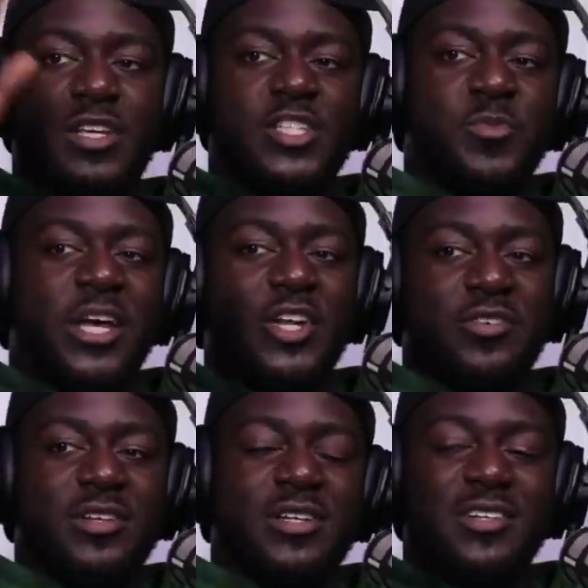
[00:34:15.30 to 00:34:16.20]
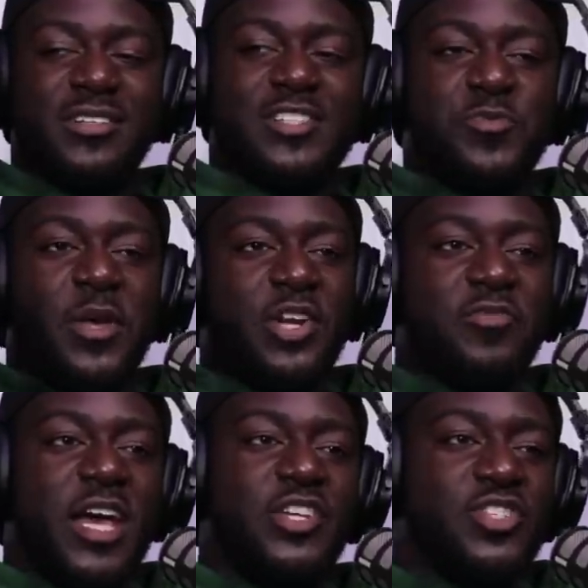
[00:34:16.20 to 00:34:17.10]
Speaking of grapes. Speaking of
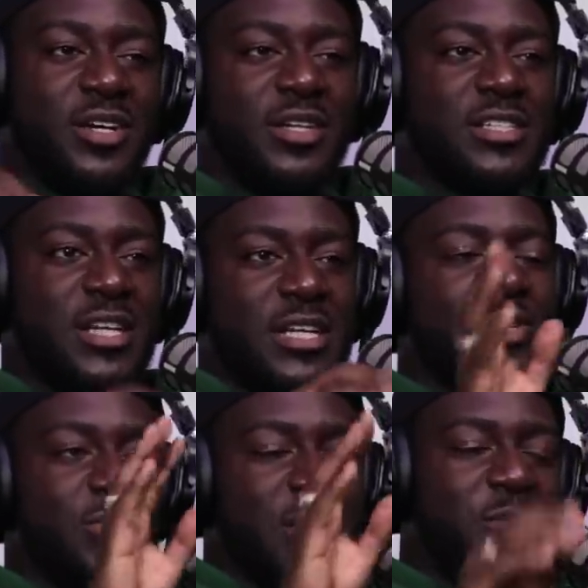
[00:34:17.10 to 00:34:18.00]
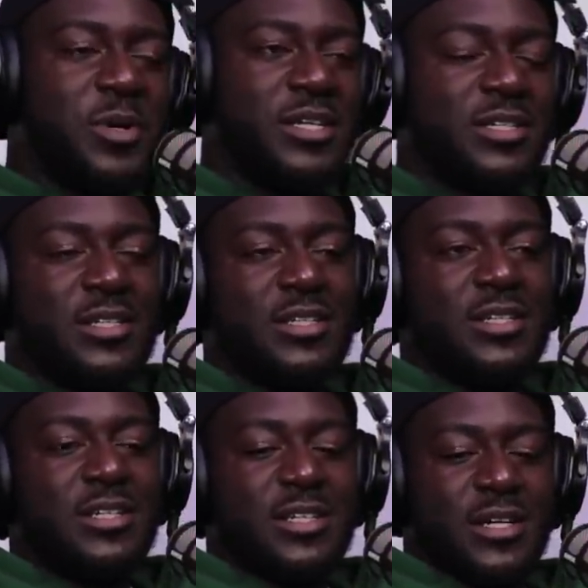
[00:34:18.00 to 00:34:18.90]
Asia, that's a nice little segue.
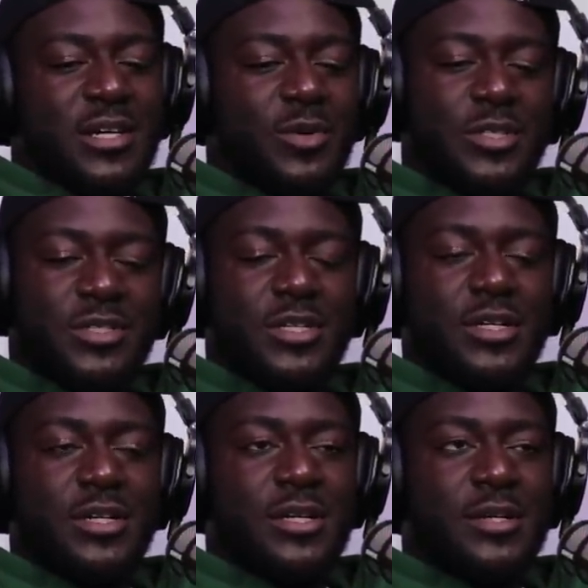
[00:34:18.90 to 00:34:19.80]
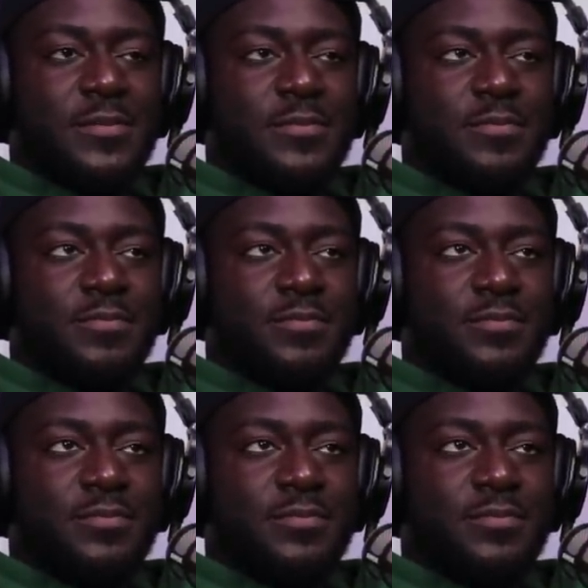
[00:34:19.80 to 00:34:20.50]
I went to